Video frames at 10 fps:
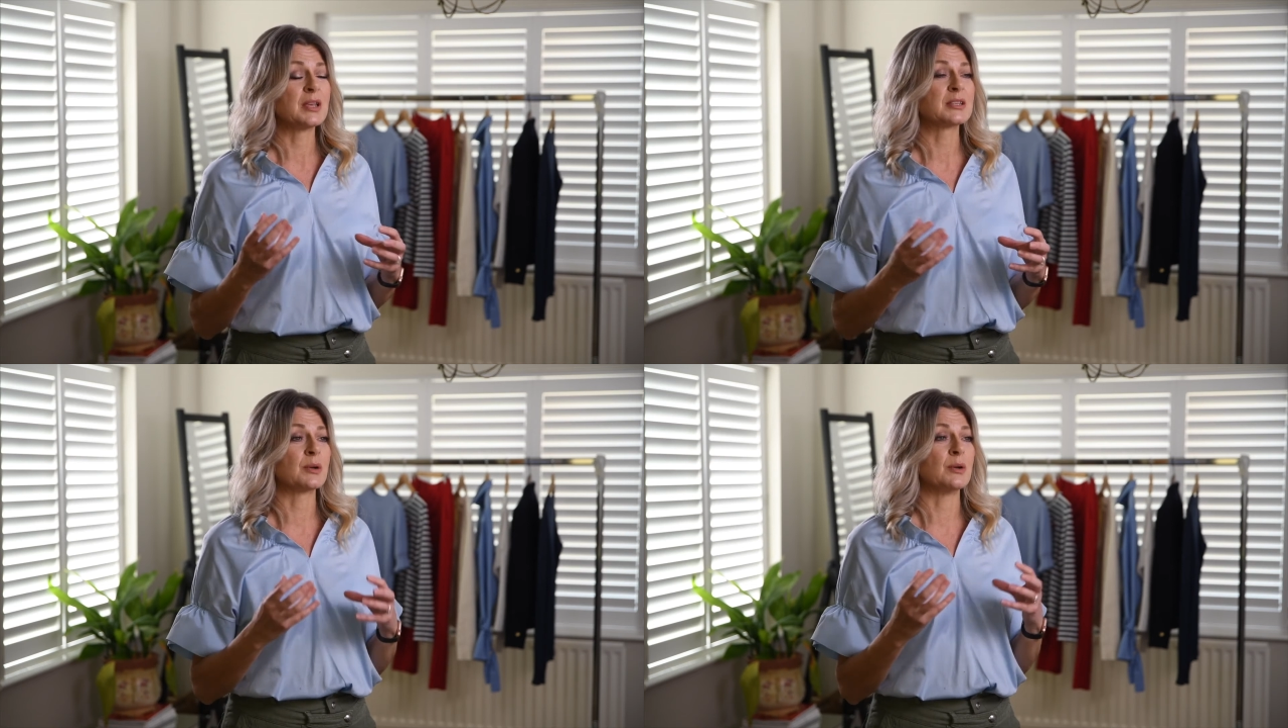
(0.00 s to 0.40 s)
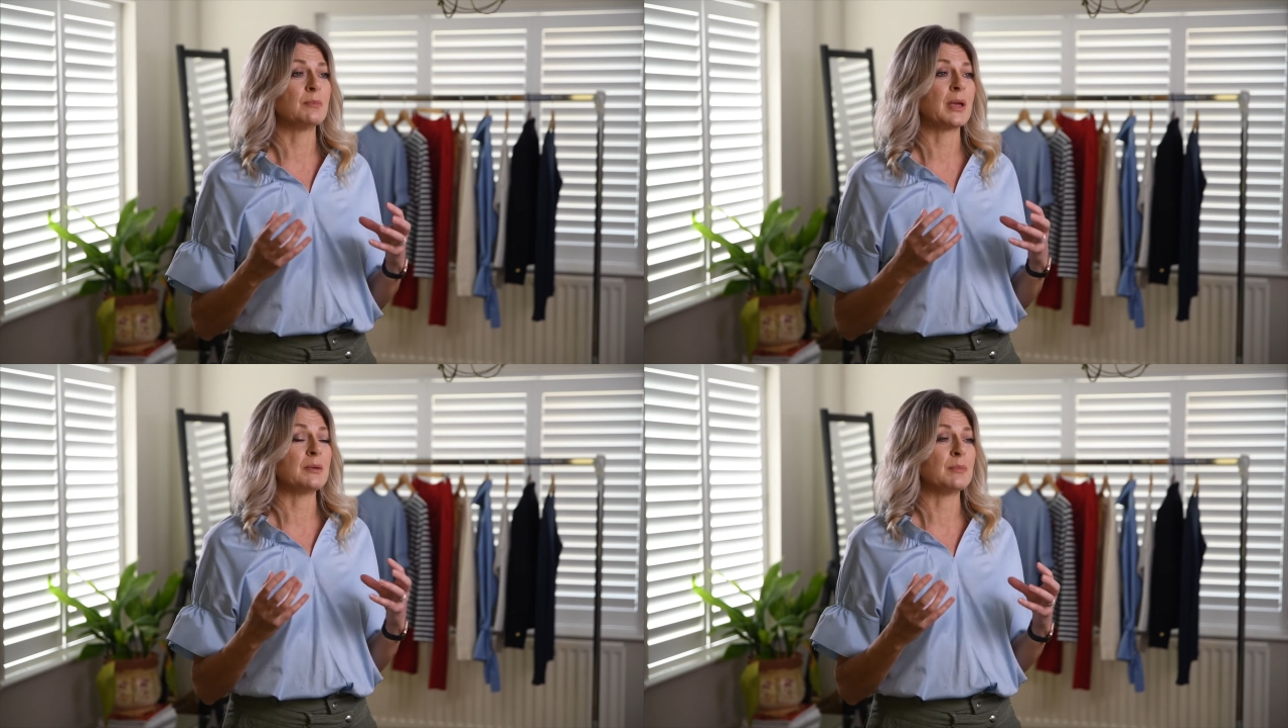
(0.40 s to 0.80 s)
So it
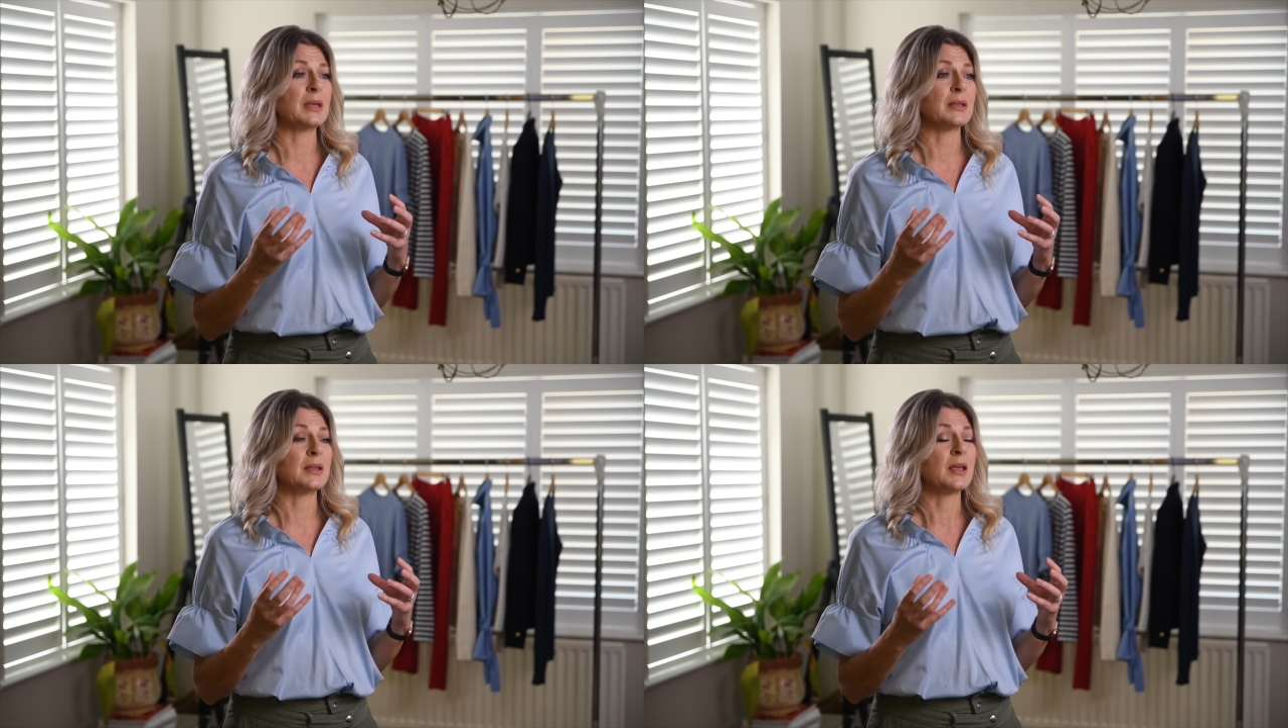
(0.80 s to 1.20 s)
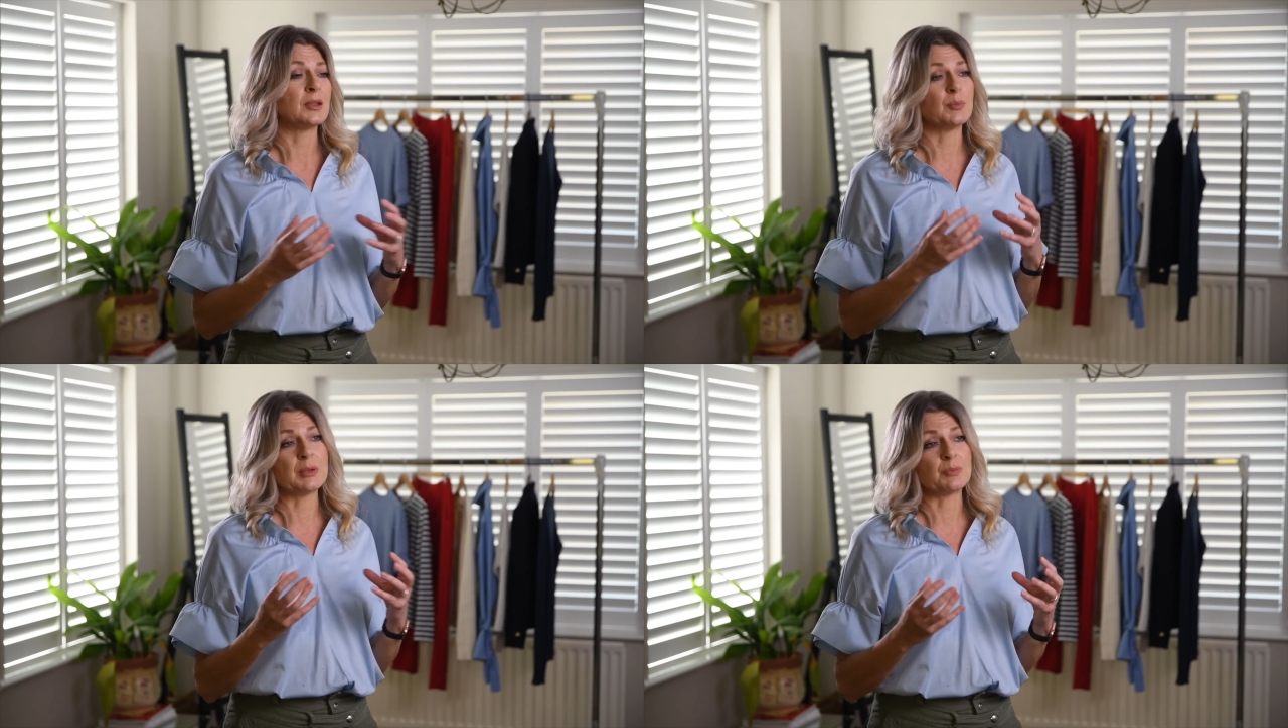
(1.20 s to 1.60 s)
may mean
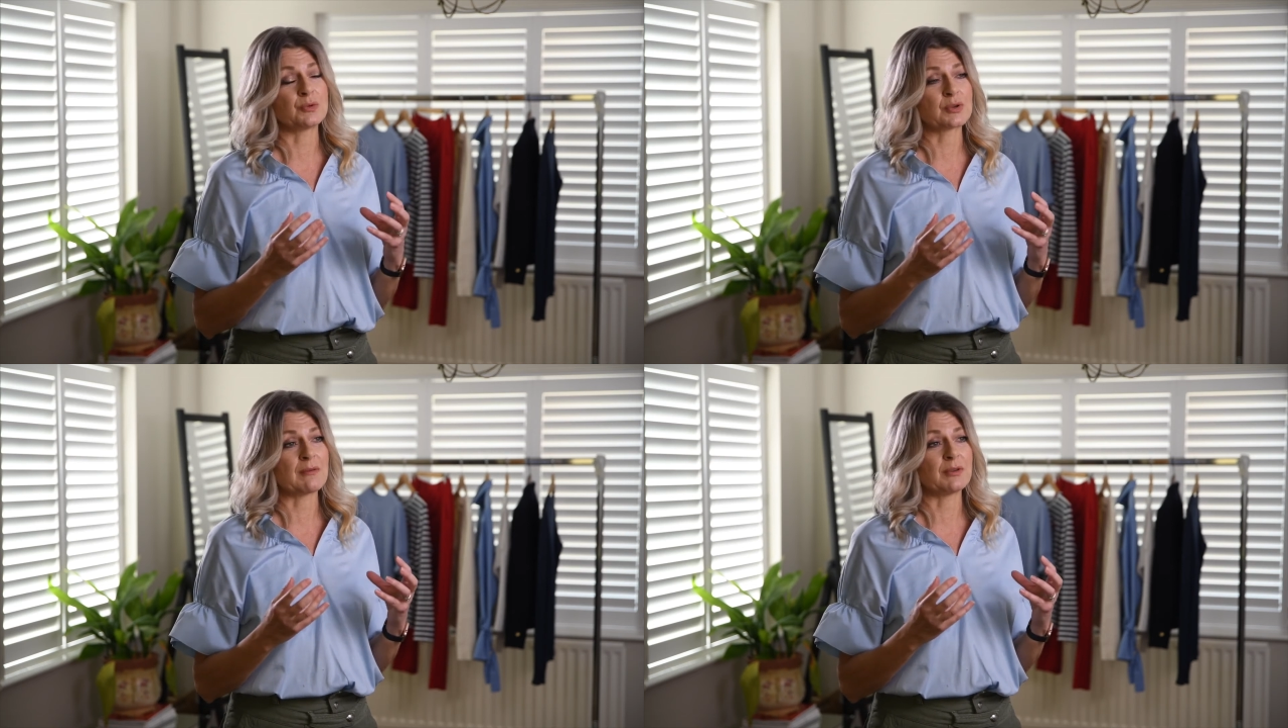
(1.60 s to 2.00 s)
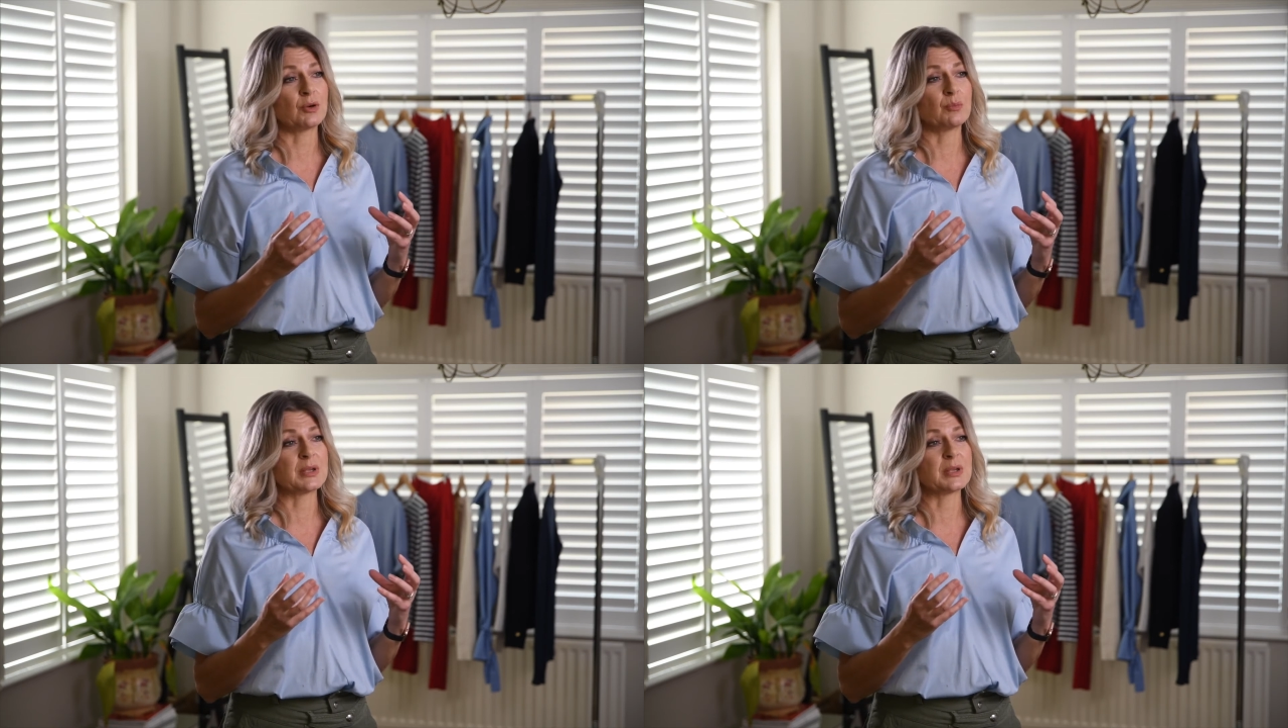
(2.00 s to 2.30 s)
that people travelling on